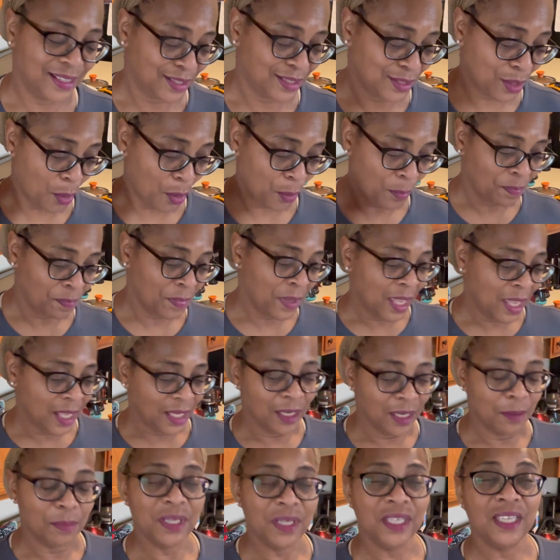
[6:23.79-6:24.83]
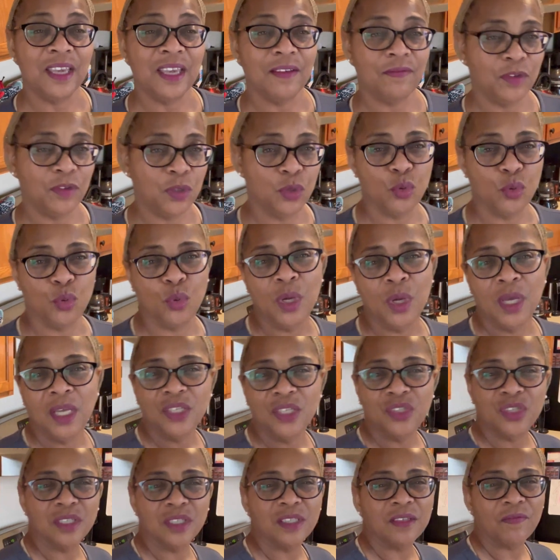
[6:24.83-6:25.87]
So let me give you
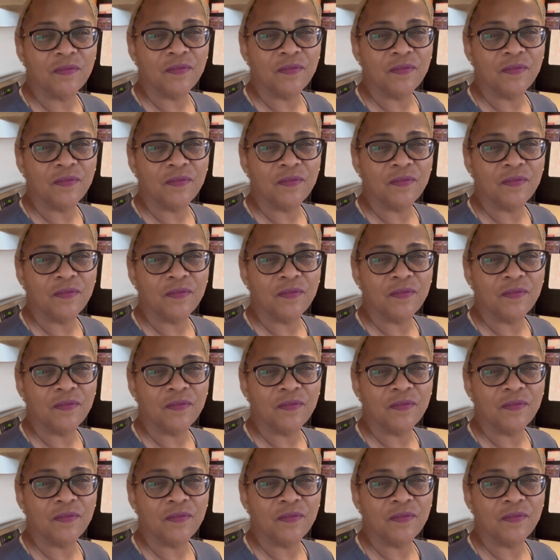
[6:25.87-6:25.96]
just a